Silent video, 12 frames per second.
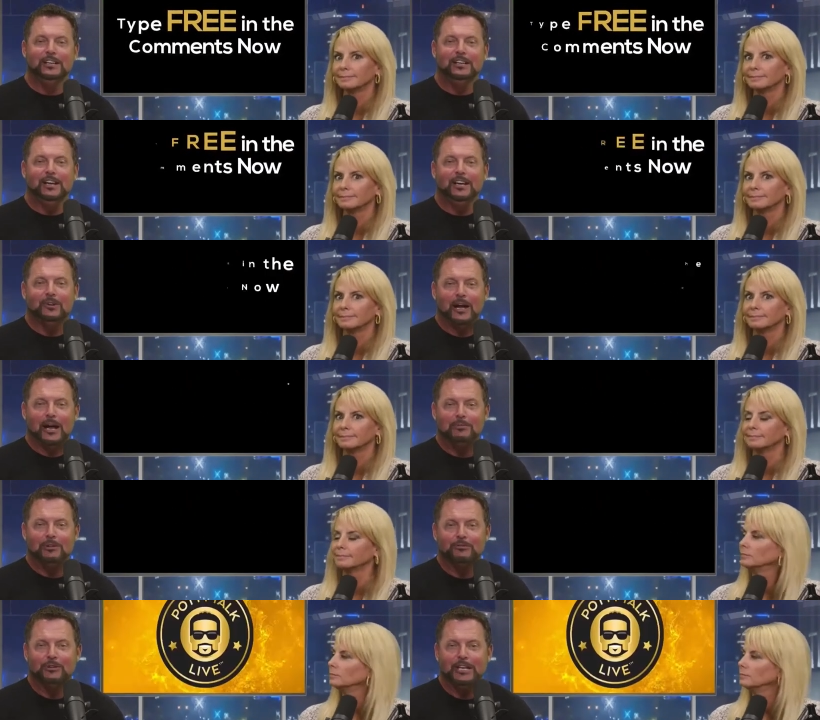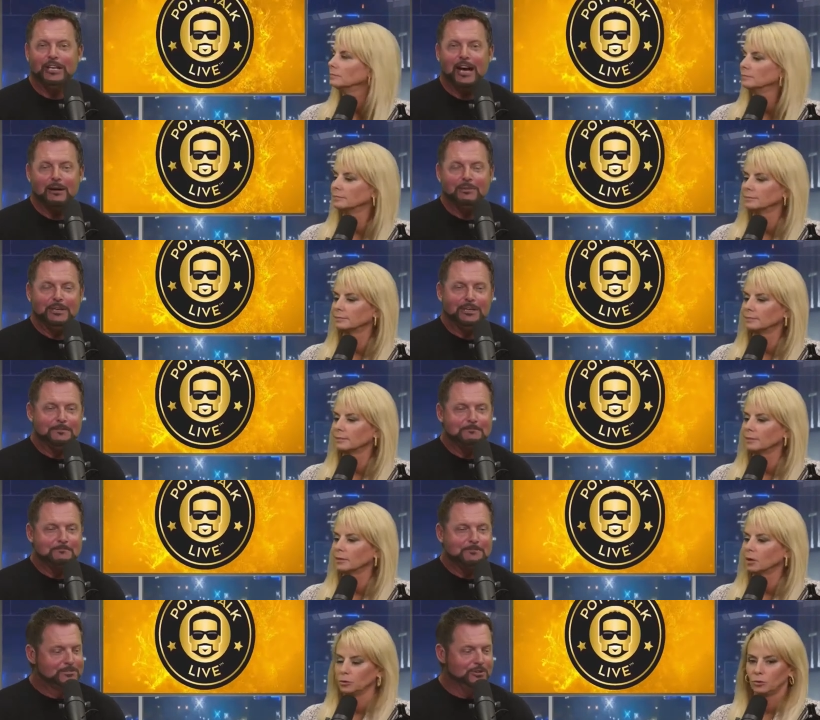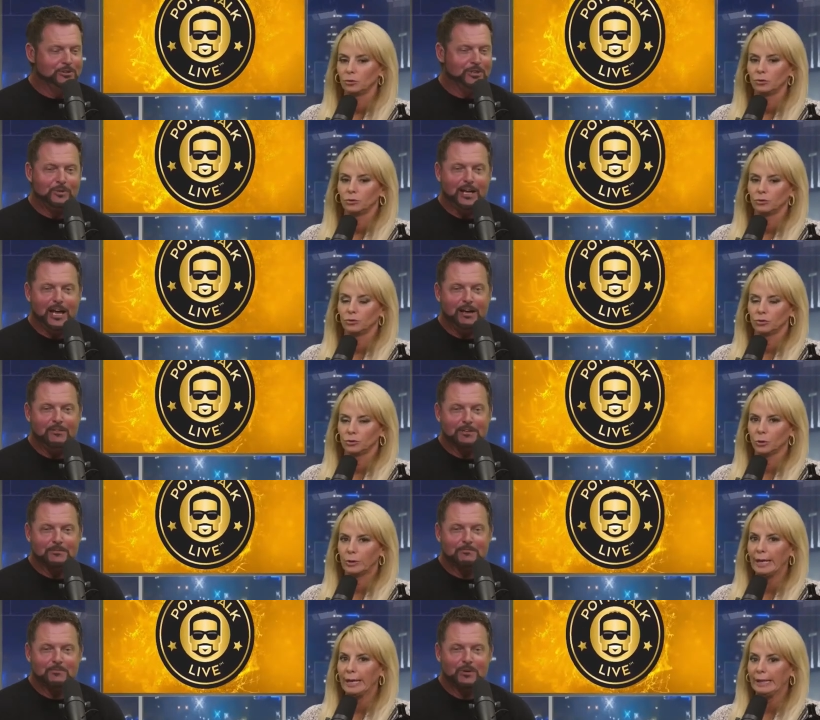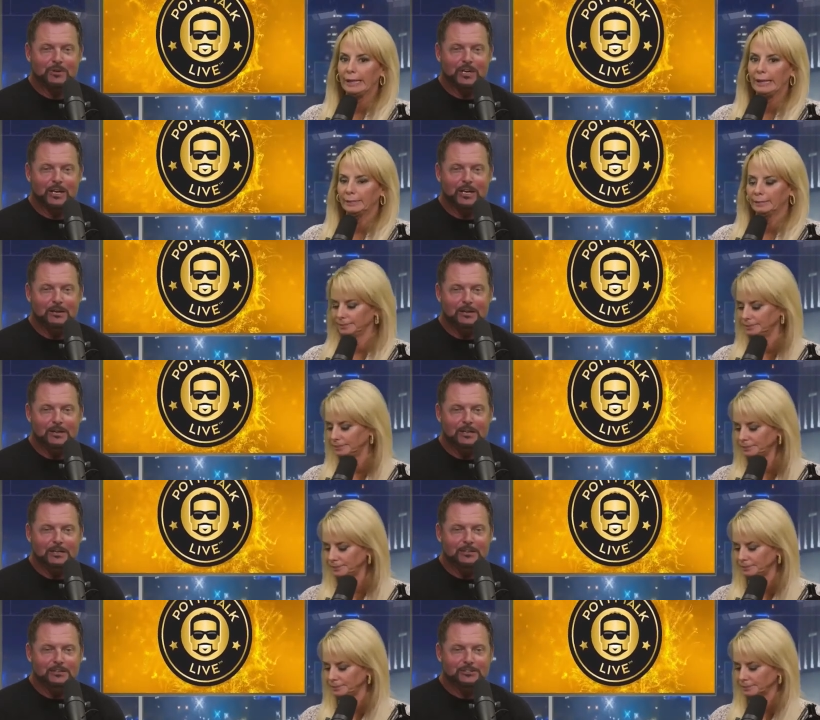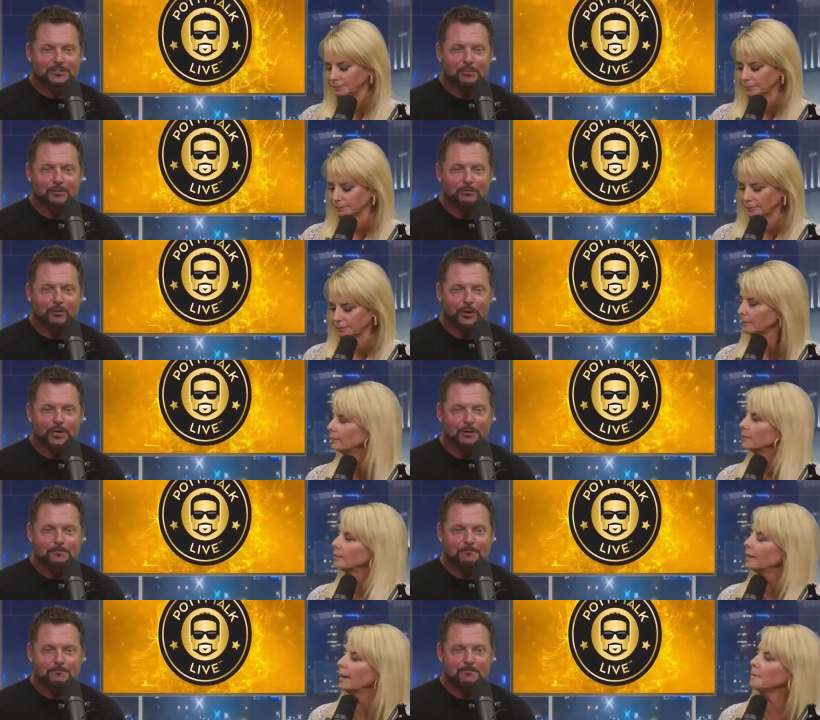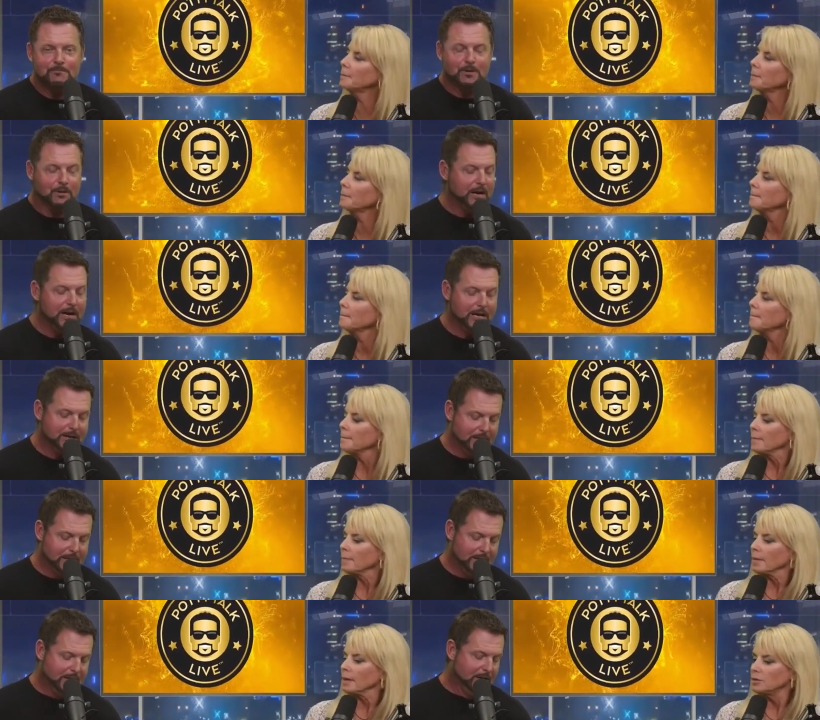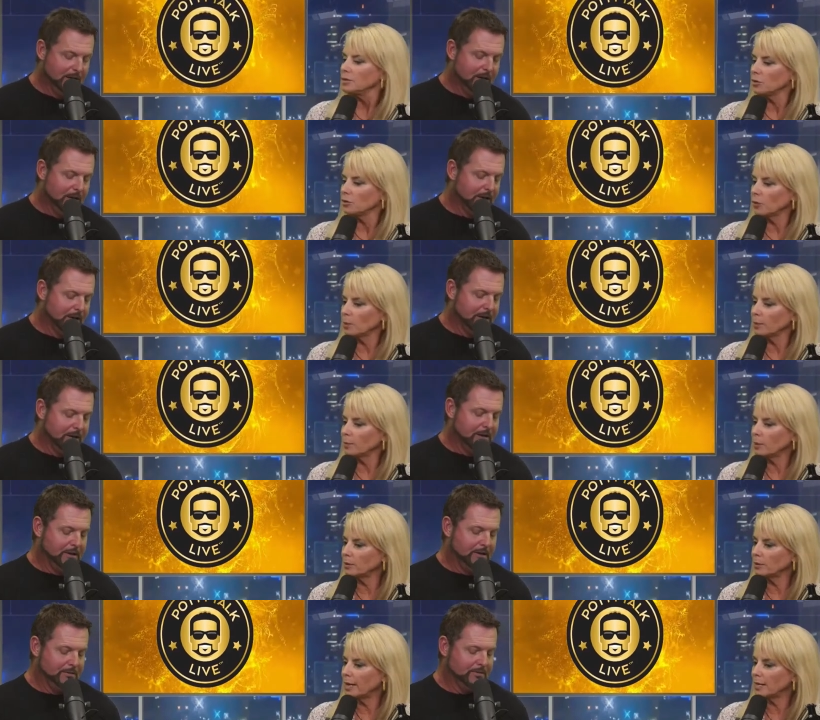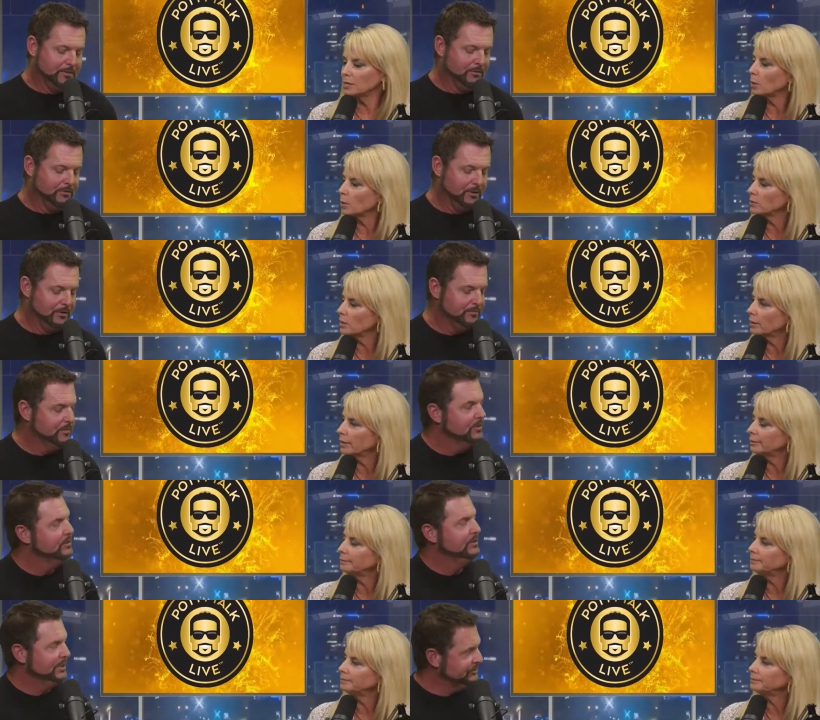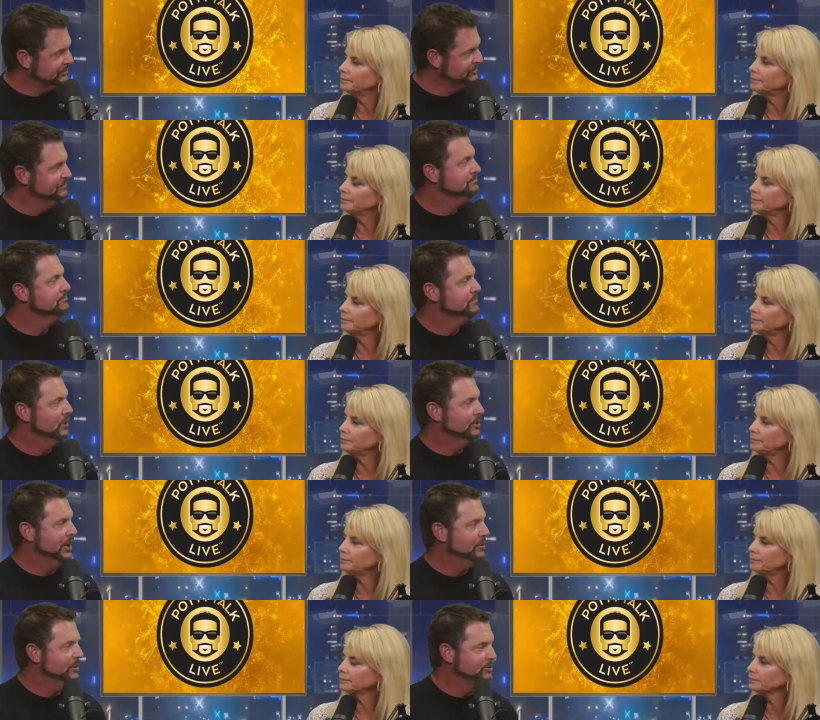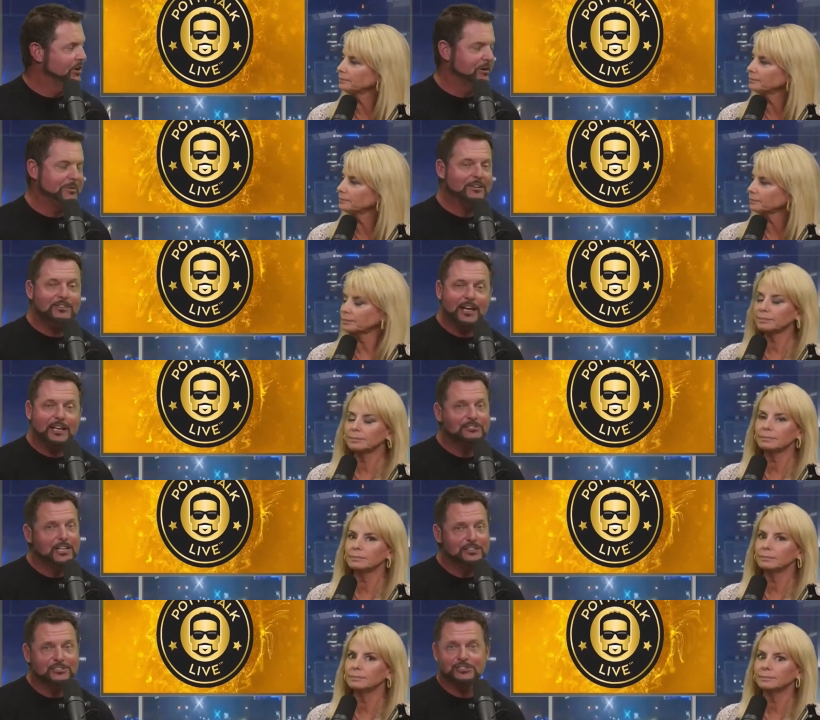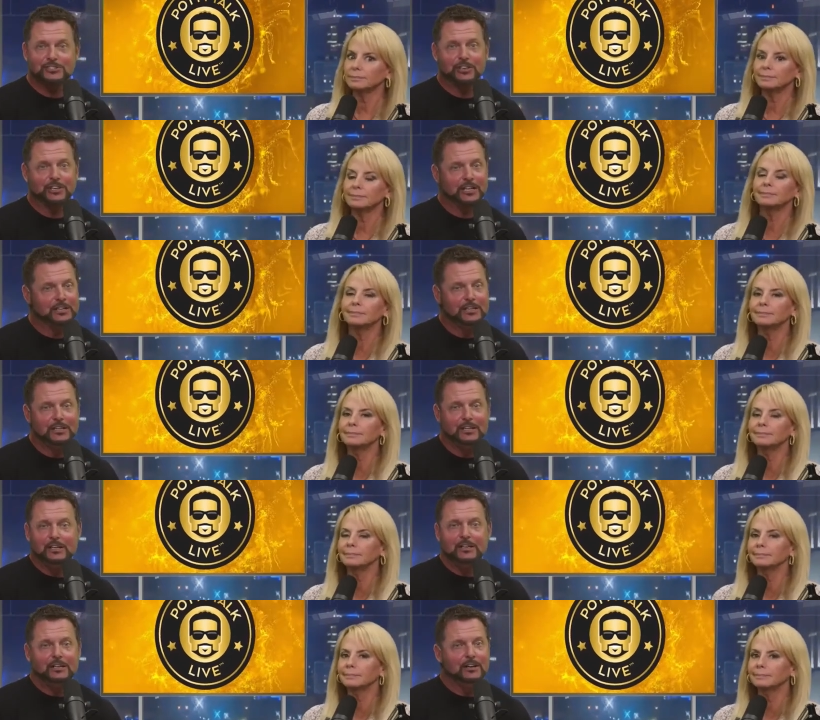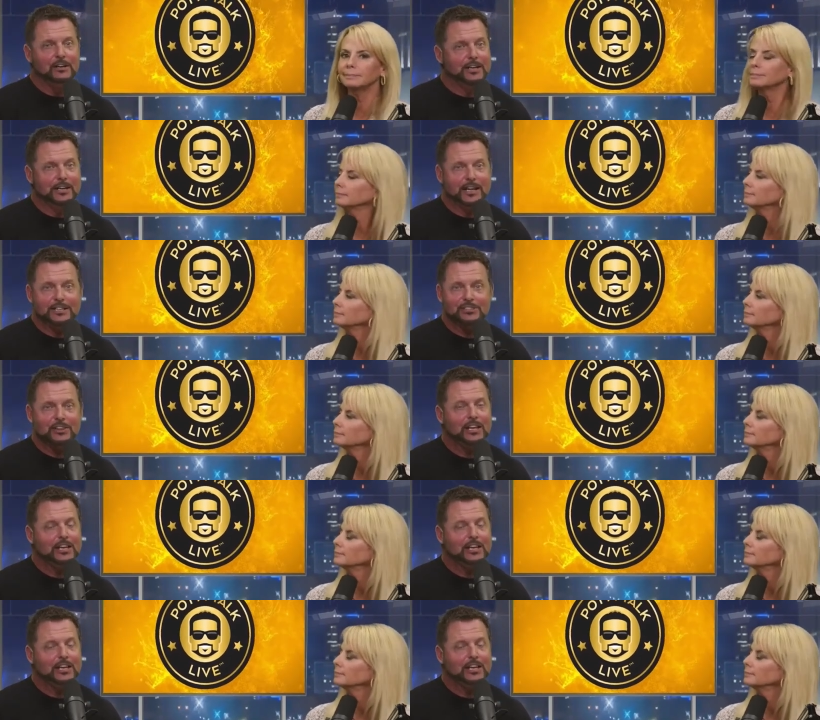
Speaker 1: and grab your free copy. So there we have it. Today. Okay. Mm-hmm. A little something for you. Okay. All right.
Speaker 2: So the 411 okay. on debt is what we're talking.
Speaker 1: Yes. Mm-hmm. Okay. We talk about debt is necessary. Mm-hmm. Okay. That is to say, It